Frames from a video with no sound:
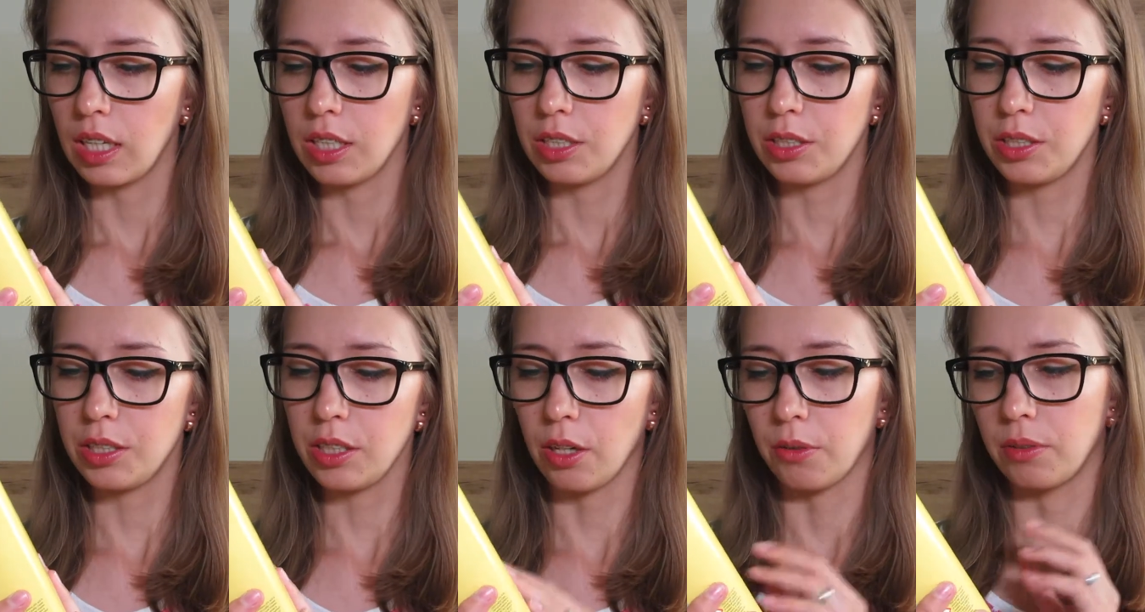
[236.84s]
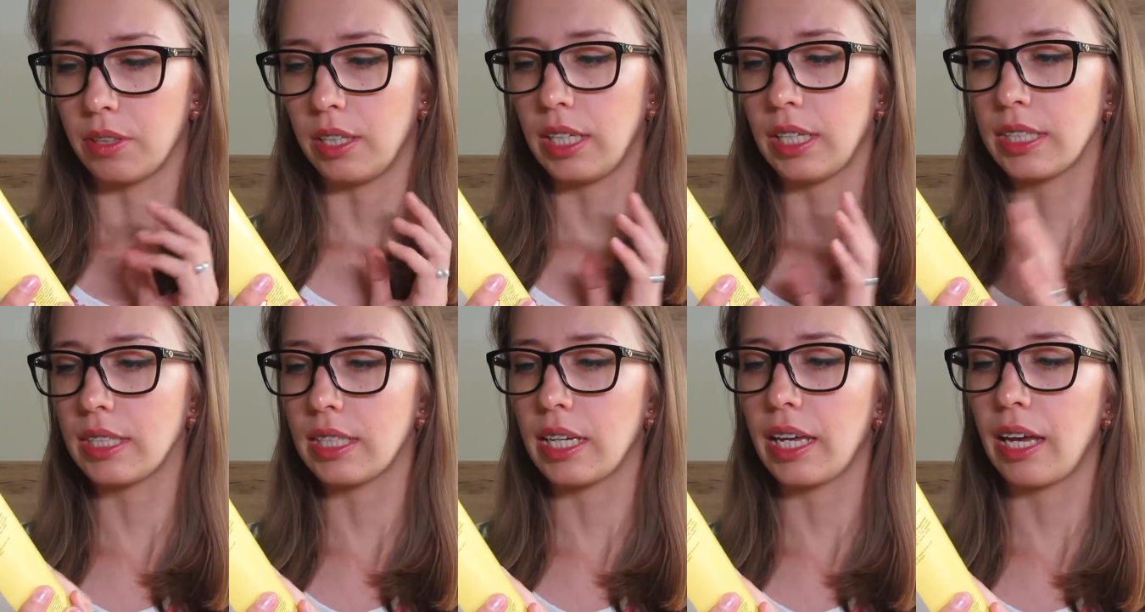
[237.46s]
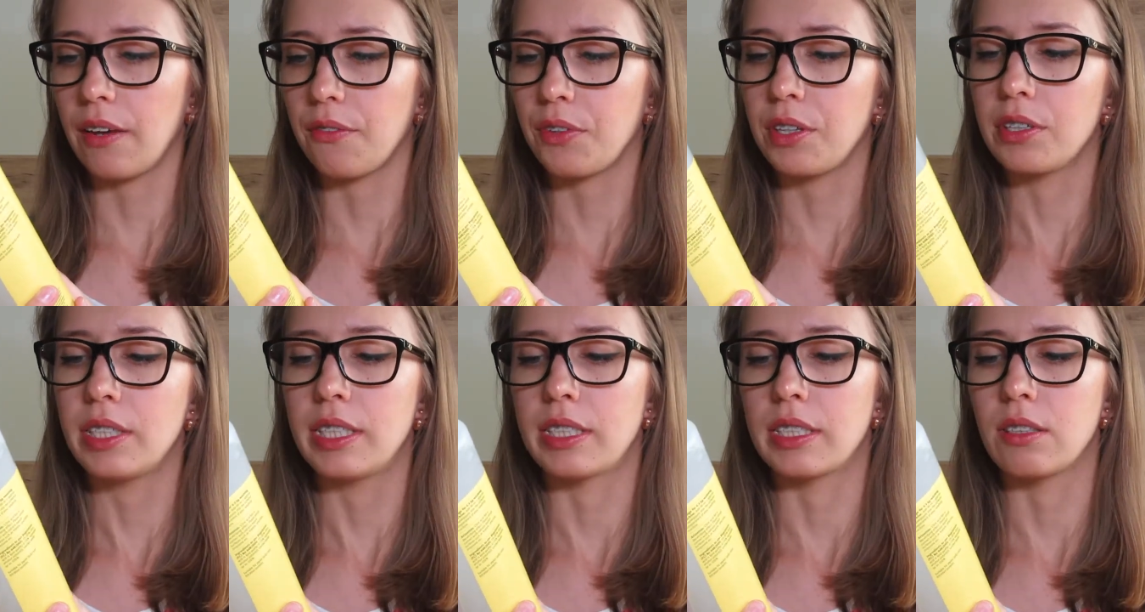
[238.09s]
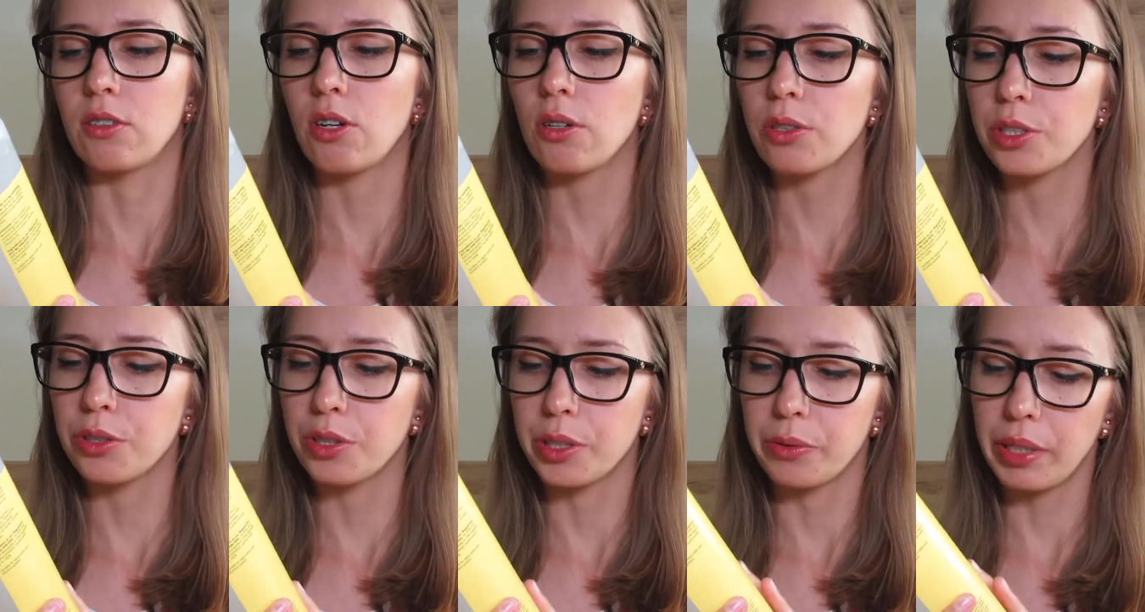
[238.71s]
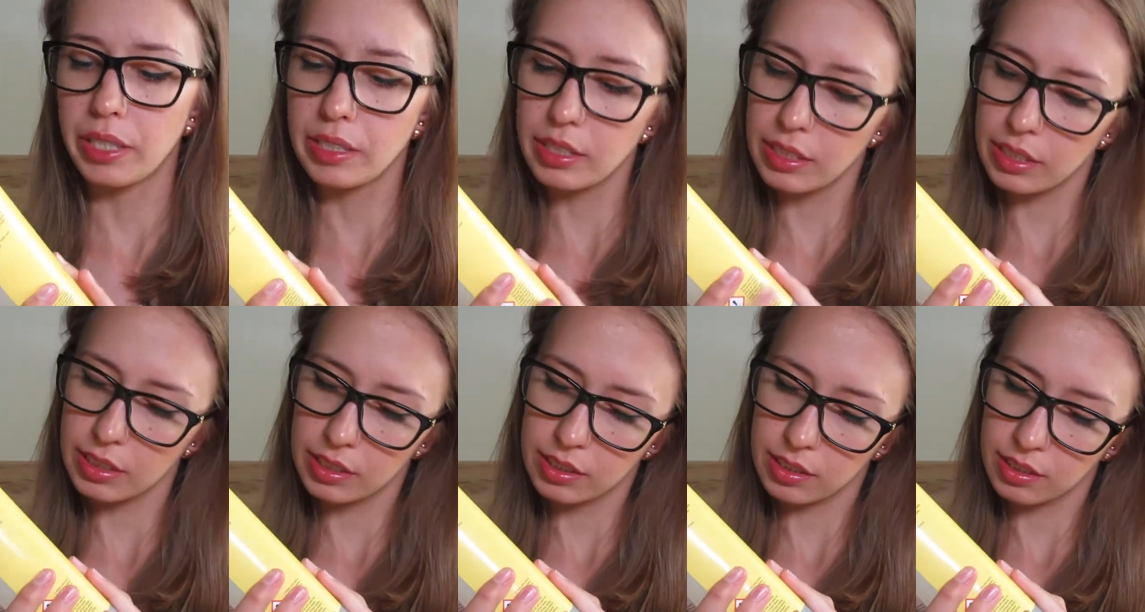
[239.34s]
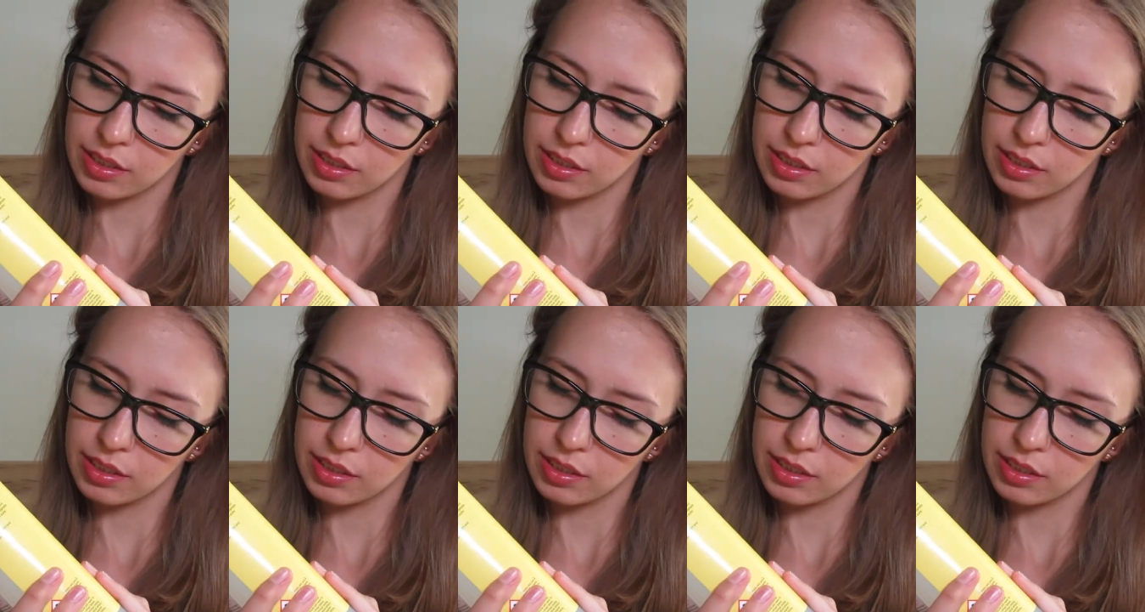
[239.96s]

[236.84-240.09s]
So next thing I have here is laundry rinse.